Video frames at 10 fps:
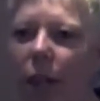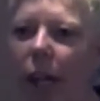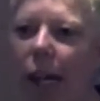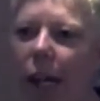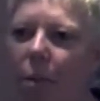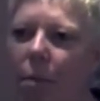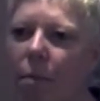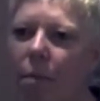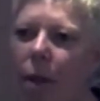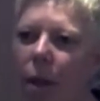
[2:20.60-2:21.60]

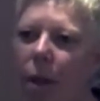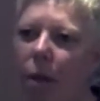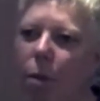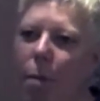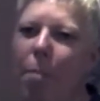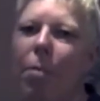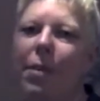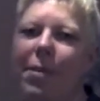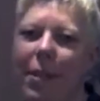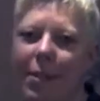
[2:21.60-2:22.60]
um, uh,
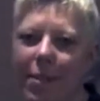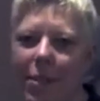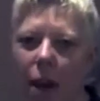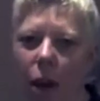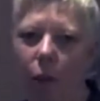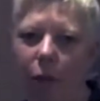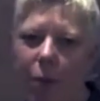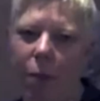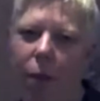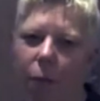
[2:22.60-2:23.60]
remembrances of,
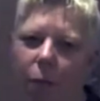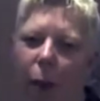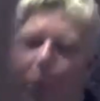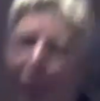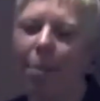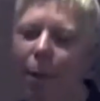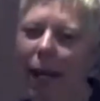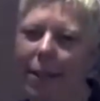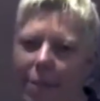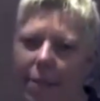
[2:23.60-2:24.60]
of family
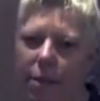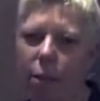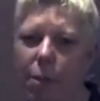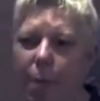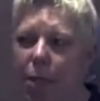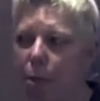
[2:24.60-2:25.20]
places or special